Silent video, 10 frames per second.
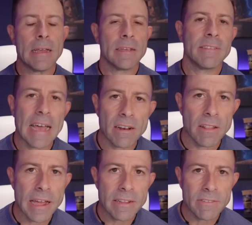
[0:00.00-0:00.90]

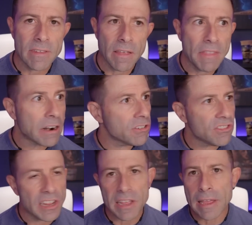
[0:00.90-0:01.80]
satellites that are
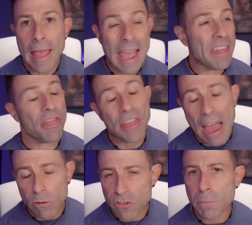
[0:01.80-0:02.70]
sitting at
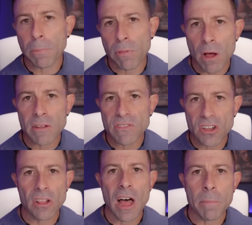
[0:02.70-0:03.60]
thousand plus
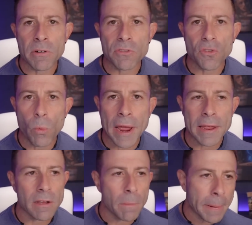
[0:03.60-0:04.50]
kilometers away
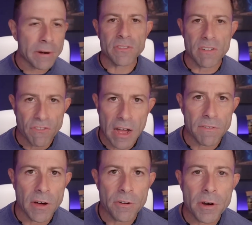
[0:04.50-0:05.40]
in comparison to five
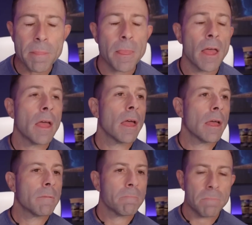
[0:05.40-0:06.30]
hundred.
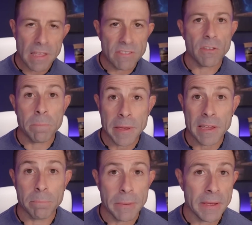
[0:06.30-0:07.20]
It's a
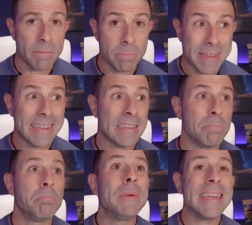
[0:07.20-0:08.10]
big, big,
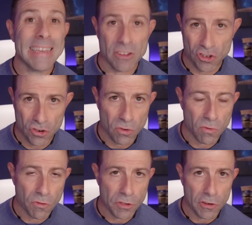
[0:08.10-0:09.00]
big, big issue
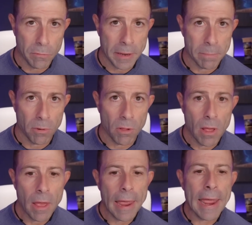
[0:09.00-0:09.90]
for these people.
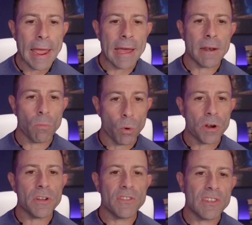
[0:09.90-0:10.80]
And we're
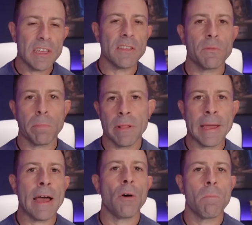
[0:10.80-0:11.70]
going to see
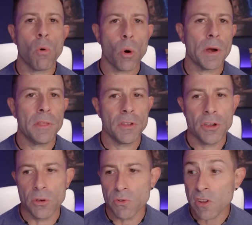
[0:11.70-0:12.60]
play out more in the
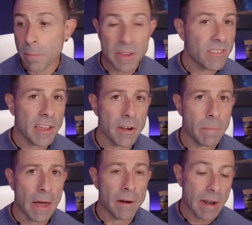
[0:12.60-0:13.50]
news. And I'm excited
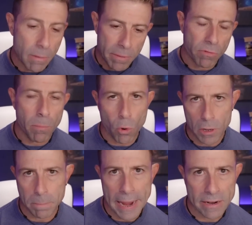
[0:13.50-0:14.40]
about it. And I'll be
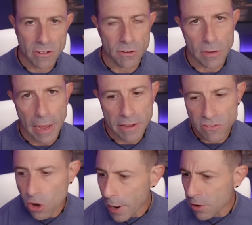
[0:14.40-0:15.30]
reporting back to you guys.
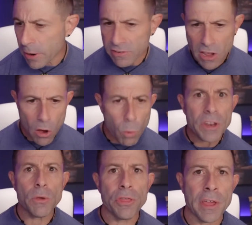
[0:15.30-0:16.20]
So anyways, what do
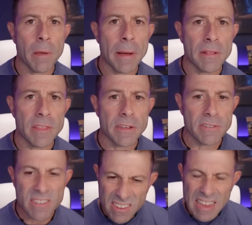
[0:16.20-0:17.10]
you think about this?
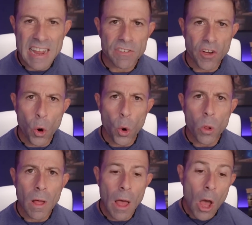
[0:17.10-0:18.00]
Is this kind of
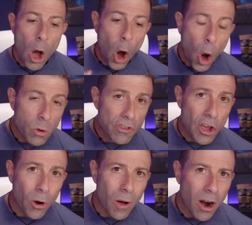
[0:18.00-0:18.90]
cool?
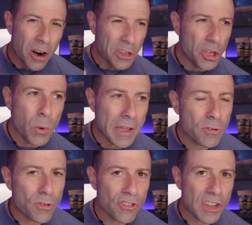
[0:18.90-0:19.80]
Also, are you
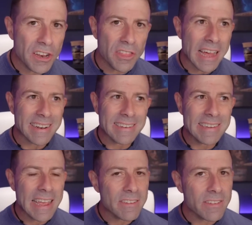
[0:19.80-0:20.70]
interested in that
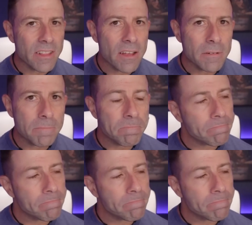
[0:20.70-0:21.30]
Tesla